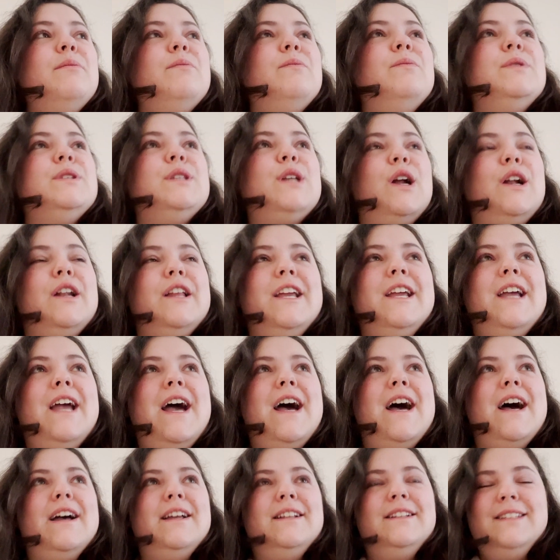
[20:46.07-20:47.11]
starting
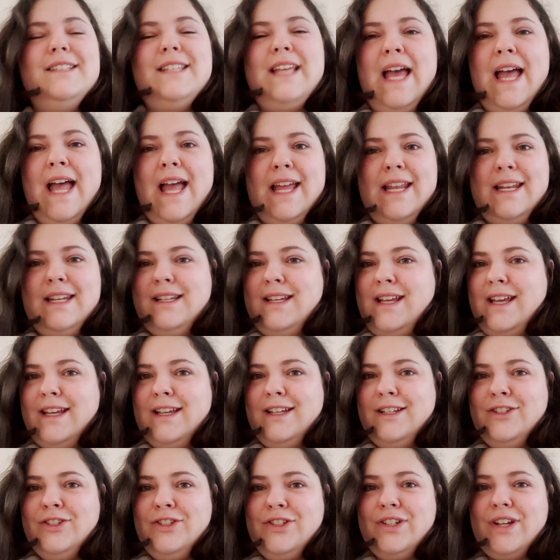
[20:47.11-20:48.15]
at
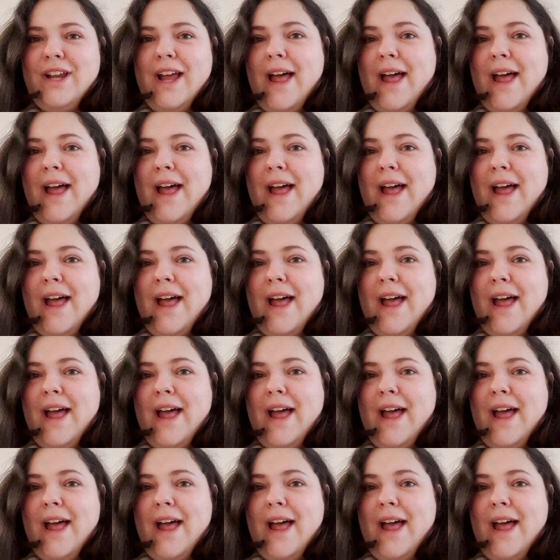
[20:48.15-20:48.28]
10-ish,